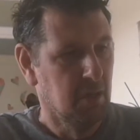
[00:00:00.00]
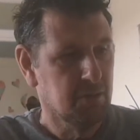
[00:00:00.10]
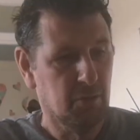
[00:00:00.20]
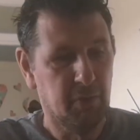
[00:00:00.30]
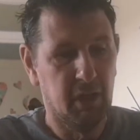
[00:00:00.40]

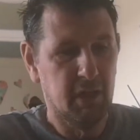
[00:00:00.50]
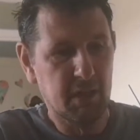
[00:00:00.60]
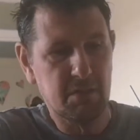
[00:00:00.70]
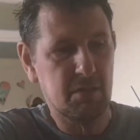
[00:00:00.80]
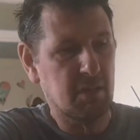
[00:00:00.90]
So really
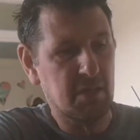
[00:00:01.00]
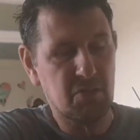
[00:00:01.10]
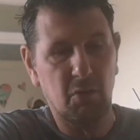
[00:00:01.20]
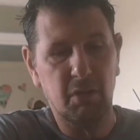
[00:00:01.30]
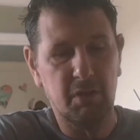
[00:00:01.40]
that's
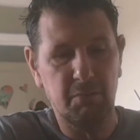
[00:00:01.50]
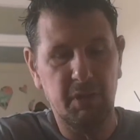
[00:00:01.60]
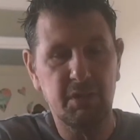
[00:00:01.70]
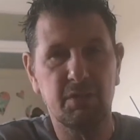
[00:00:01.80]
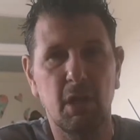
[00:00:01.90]
all I can
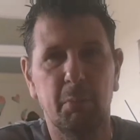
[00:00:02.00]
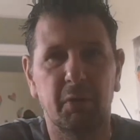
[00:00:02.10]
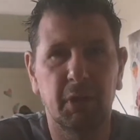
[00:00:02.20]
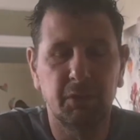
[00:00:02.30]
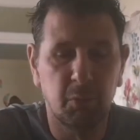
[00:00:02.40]
really say about
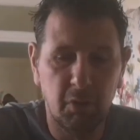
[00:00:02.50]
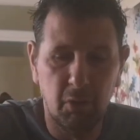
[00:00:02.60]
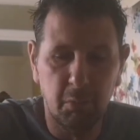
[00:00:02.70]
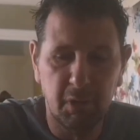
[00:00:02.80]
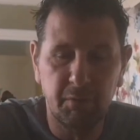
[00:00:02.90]
this one. I
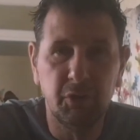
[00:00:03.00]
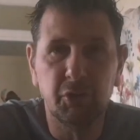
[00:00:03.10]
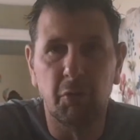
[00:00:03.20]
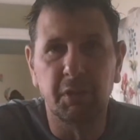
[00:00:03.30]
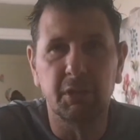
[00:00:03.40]
hope you've
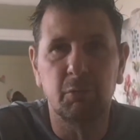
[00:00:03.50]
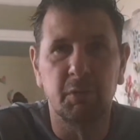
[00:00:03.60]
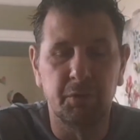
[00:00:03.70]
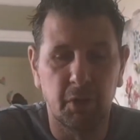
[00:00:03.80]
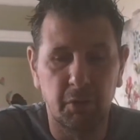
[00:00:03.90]
enjoyed this
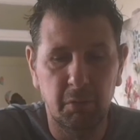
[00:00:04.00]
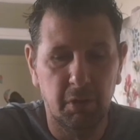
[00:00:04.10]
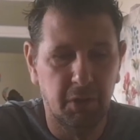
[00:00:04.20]
review.